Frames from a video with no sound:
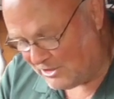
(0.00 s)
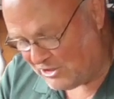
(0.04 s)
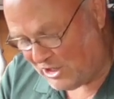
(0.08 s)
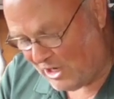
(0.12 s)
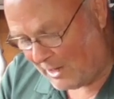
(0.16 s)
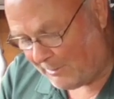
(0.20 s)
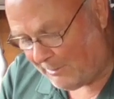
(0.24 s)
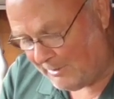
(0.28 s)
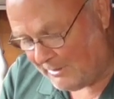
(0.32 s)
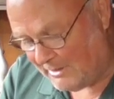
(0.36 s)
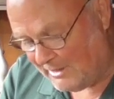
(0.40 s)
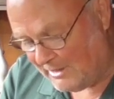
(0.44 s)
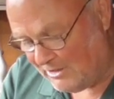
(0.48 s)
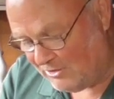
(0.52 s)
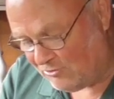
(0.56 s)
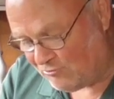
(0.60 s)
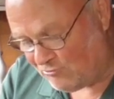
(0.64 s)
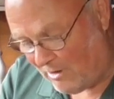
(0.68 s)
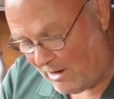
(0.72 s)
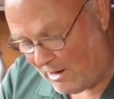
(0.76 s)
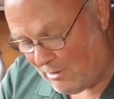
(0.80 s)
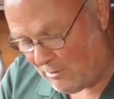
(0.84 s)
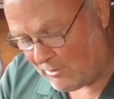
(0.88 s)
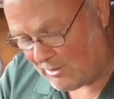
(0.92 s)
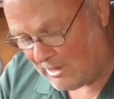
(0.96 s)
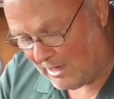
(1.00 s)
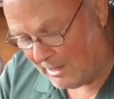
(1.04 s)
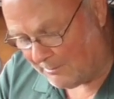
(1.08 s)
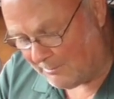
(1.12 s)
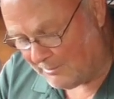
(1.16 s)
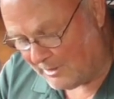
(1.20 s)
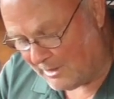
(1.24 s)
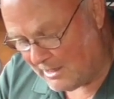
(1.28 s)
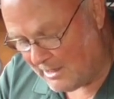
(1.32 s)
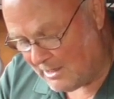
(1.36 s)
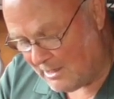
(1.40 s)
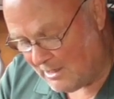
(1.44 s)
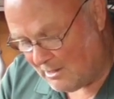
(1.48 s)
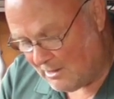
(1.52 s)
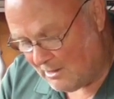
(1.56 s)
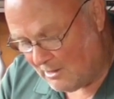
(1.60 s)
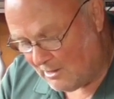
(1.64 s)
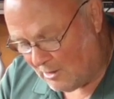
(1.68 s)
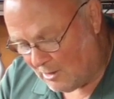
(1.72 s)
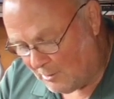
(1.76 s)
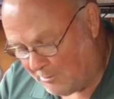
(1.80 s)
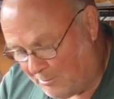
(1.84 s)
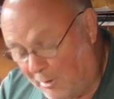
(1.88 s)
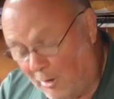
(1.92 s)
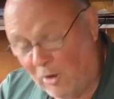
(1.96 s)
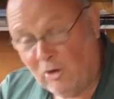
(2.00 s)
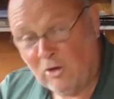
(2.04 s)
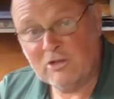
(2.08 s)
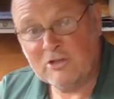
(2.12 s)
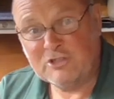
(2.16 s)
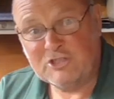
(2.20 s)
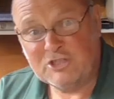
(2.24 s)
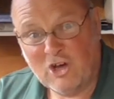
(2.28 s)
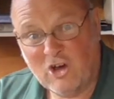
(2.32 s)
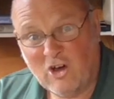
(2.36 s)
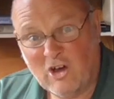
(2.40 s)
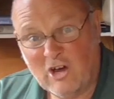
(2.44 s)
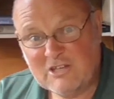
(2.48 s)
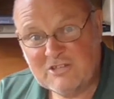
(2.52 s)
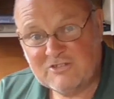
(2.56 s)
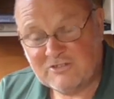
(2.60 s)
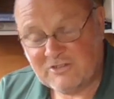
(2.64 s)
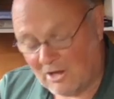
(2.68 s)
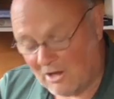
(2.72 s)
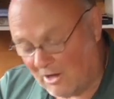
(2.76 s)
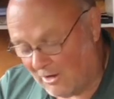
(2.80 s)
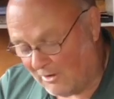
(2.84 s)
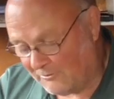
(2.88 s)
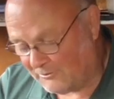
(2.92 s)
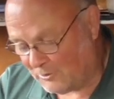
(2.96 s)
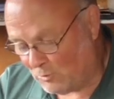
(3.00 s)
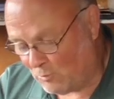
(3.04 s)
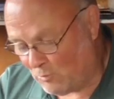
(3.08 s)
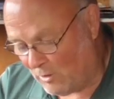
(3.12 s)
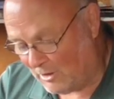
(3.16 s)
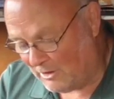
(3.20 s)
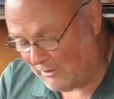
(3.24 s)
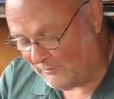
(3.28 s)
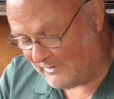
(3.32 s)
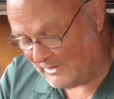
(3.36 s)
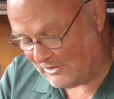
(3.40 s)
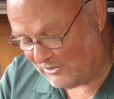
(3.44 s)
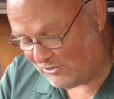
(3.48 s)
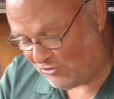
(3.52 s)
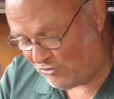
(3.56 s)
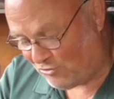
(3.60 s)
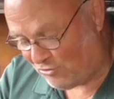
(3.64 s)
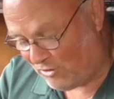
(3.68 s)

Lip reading: a Japanese rail company apologised after one of its